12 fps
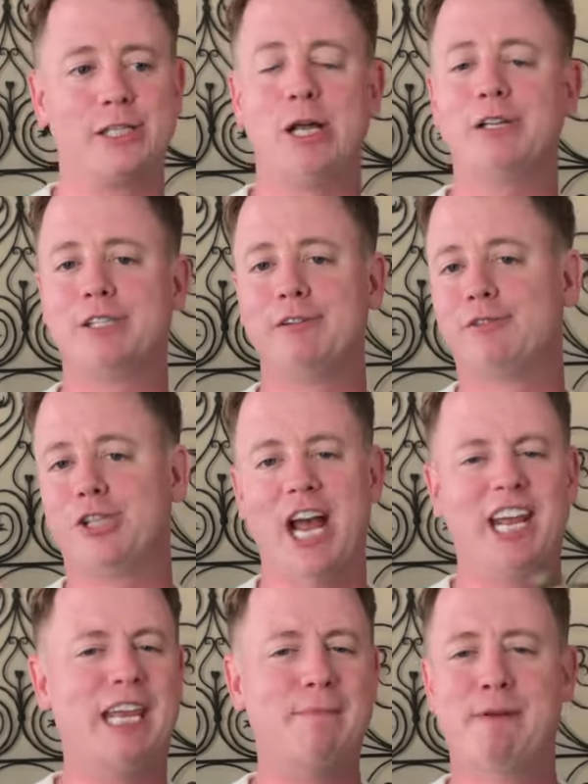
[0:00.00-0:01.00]
lots of
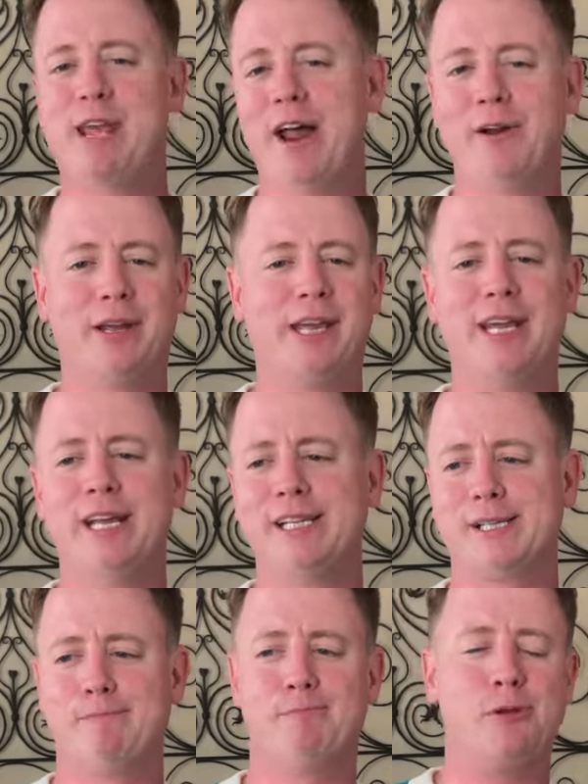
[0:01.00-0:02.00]
janky piano
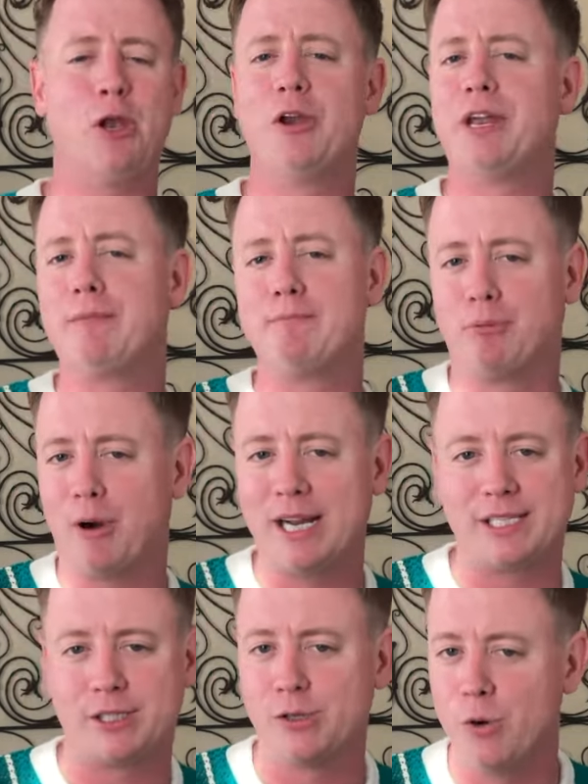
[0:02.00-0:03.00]
keys and plodding
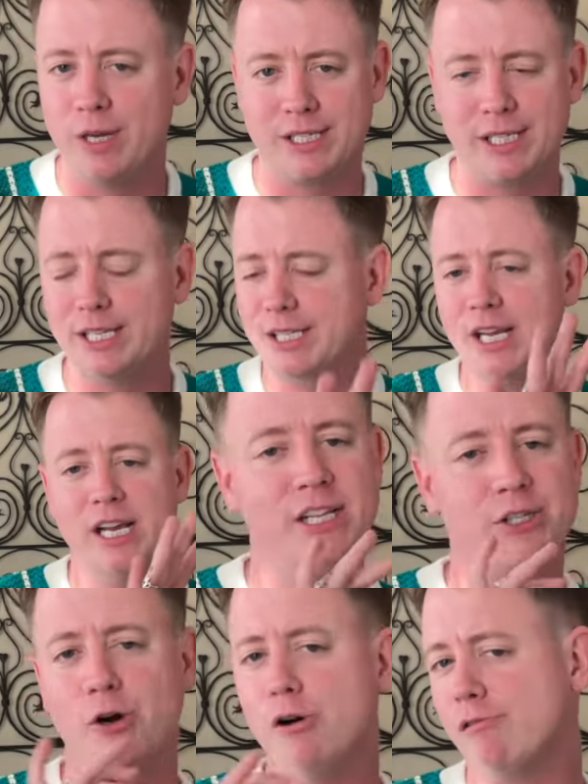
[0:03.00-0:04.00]
brass noises.
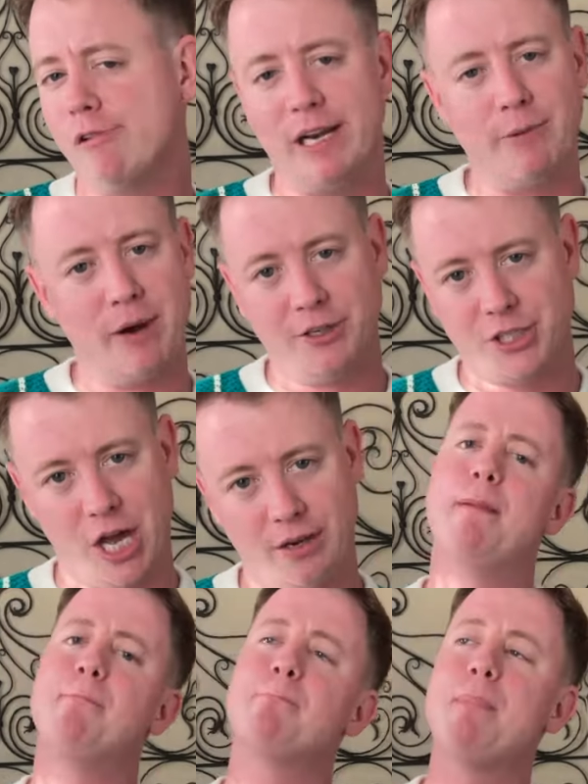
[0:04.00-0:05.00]
It's all really well done.
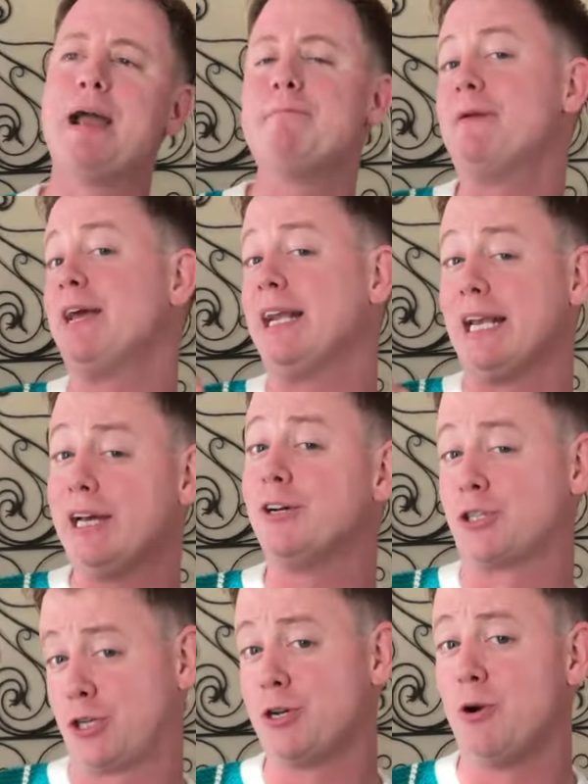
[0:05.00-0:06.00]
It might be a
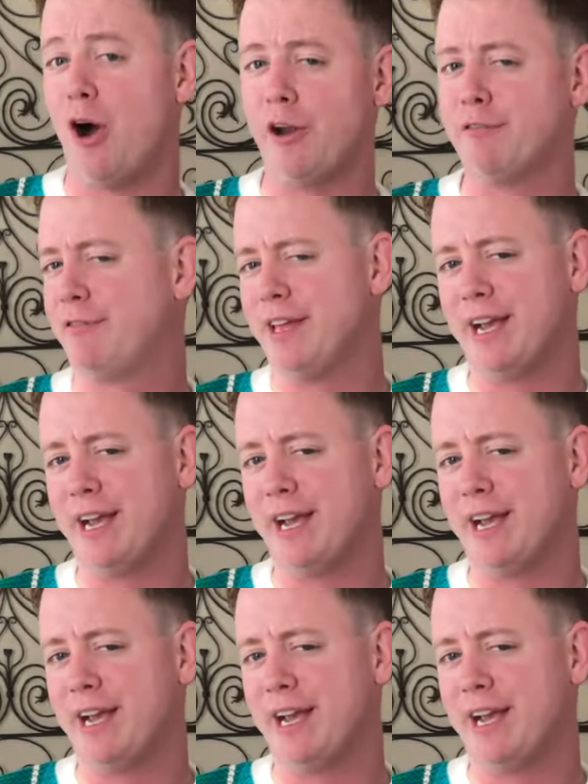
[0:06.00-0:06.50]
little too odd for the